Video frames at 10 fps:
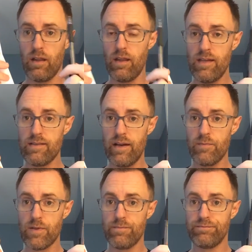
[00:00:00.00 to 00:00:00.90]
these
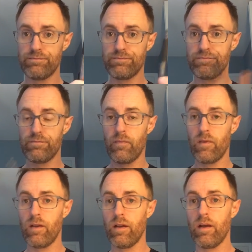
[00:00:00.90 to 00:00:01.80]
items,
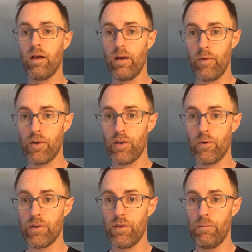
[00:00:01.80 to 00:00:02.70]
I'm going to show you
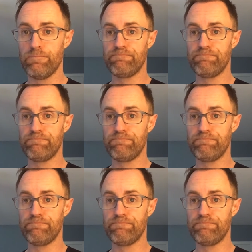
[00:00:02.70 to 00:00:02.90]
what to do.